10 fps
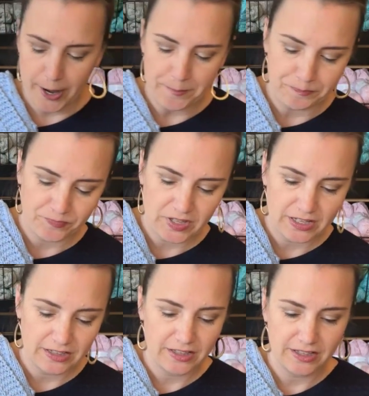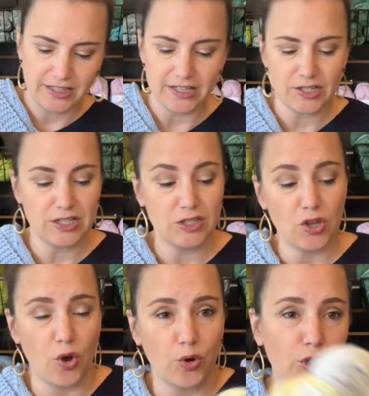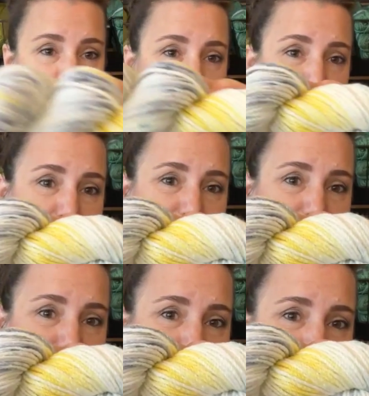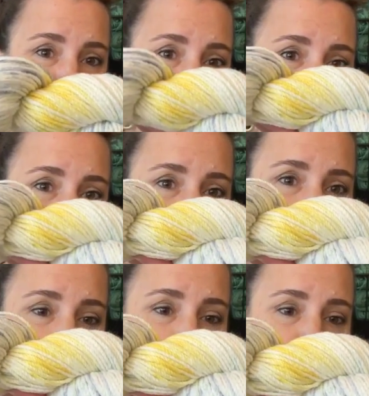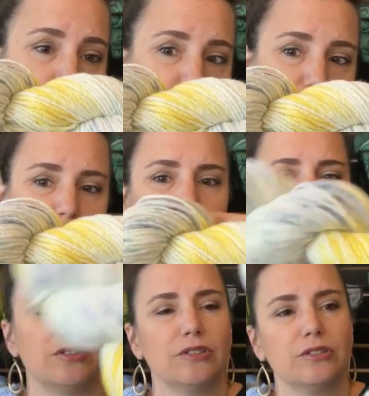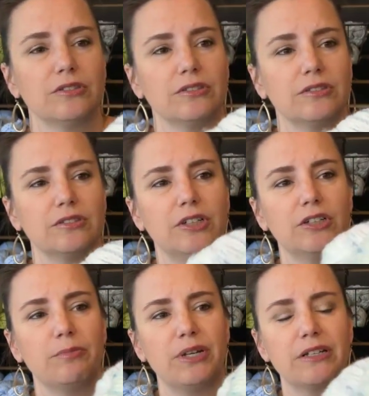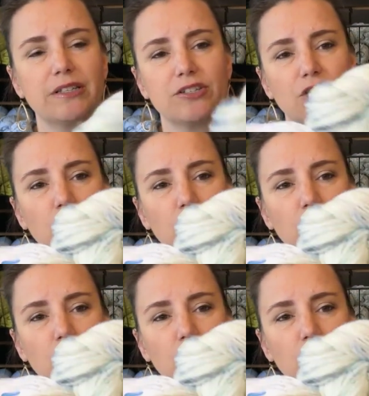um, this is so cute. Blue and yellow, little bit of